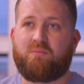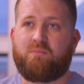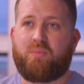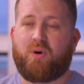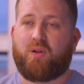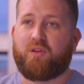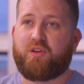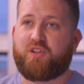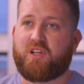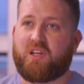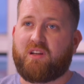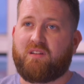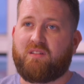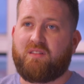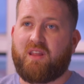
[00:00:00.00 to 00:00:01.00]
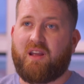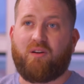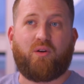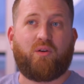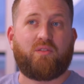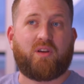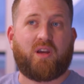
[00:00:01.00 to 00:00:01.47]
polishing their
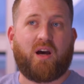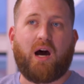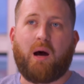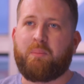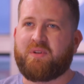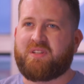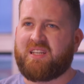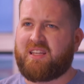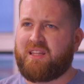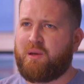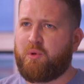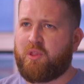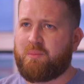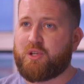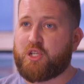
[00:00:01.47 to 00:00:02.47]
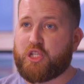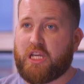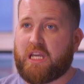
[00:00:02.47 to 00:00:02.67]
own car, particularly with a machine.